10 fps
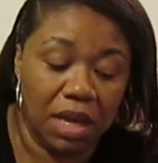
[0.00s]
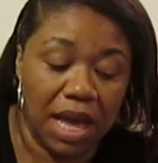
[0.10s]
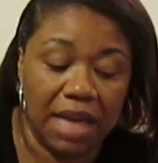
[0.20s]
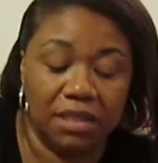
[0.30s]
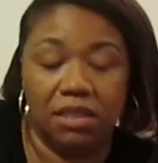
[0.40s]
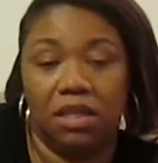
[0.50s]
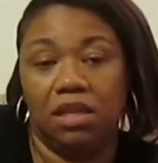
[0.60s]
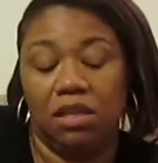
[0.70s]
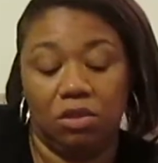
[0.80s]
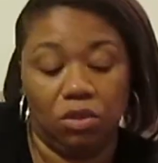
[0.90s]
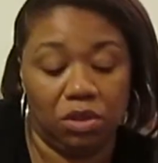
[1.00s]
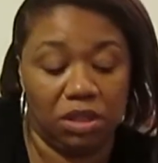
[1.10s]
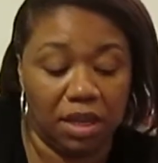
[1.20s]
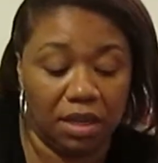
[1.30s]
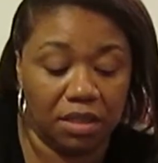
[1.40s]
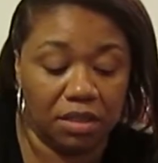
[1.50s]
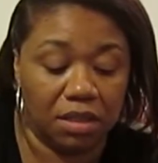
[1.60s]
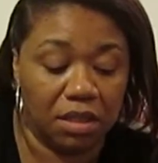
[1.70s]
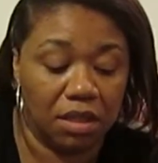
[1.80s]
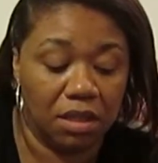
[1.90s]
as it did in those days.
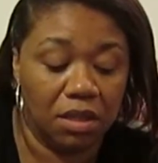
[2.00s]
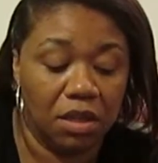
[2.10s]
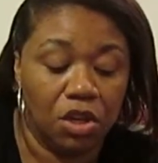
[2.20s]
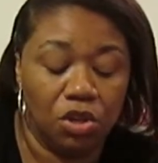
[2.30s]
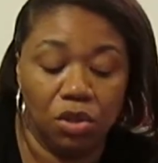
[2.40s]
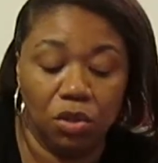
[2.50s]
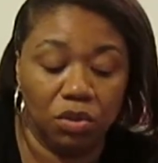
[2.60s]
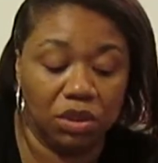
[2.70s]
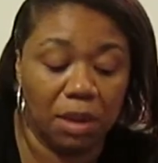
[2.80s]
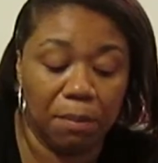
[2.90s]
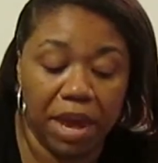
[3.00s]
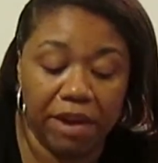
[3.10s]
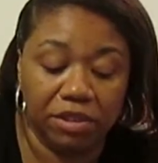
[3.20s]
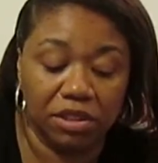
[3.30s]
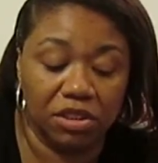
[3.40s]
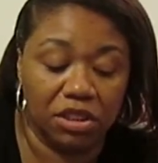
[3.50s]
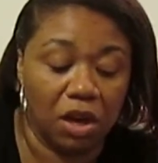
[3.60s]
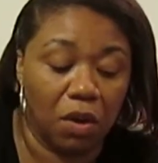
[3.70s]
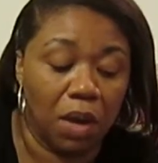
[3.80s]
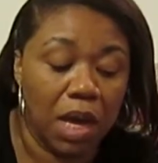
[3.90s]
You know, some marriages
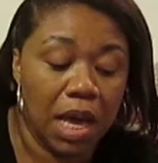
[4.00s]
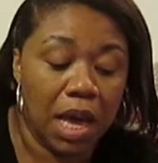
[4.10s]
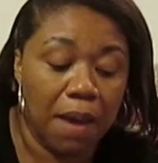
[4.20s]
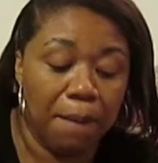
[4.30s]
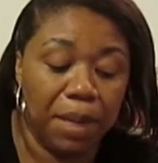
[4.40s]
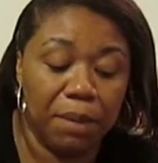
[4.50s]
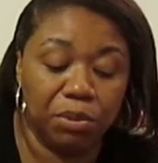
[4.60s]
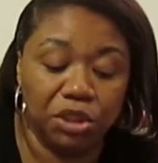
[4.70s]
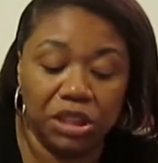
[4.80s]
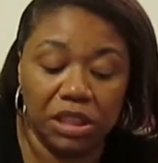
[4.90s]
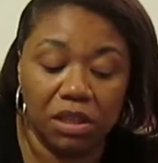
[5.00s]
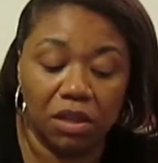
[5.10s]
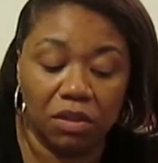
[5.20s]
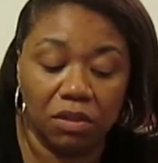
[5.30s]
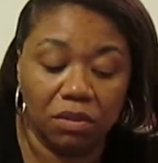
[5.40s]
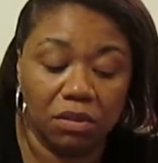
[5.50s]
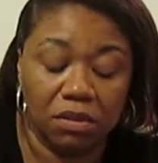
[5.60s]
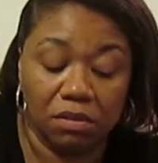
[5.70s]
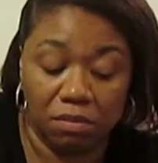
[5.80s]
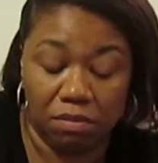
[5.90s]
don't. People cheat
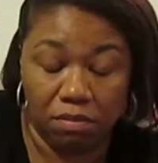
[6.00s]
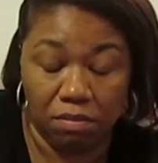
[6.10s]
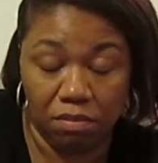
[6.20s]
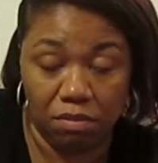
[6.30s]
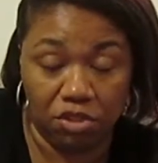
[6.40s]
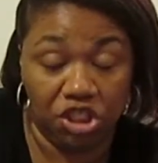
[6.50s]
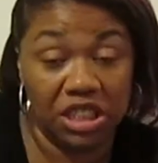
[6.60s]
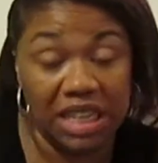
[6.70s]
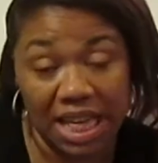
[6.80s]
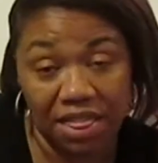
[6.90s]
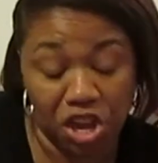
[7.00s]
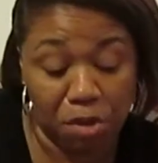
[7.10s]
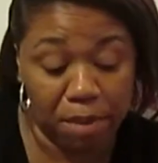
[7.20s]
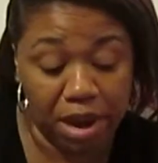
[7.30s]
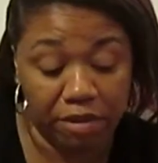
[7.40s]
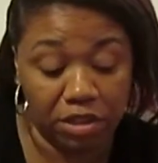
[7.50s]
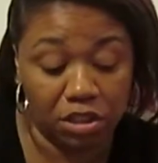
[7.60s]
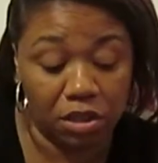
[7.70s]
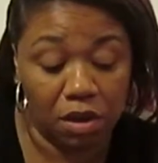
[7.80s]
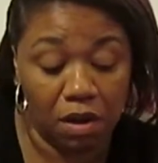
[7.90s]
in their marriage
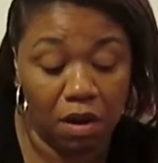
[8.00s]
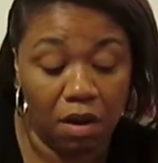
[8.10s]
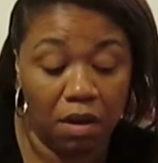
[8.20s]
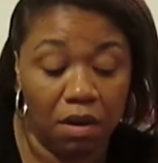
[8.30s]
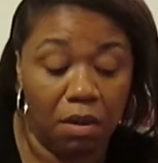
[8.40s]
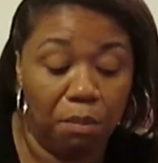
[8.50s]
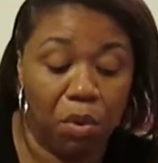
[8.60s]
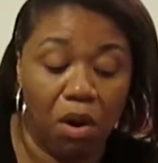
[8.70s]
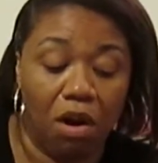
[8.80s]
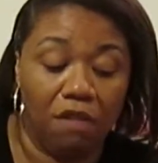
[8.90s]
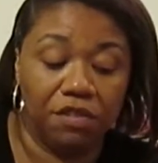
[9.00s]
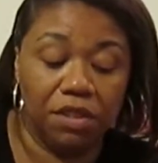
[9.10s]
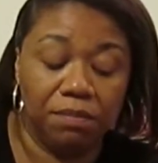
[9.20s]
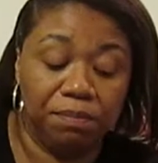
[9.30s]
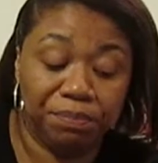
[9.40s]
more often.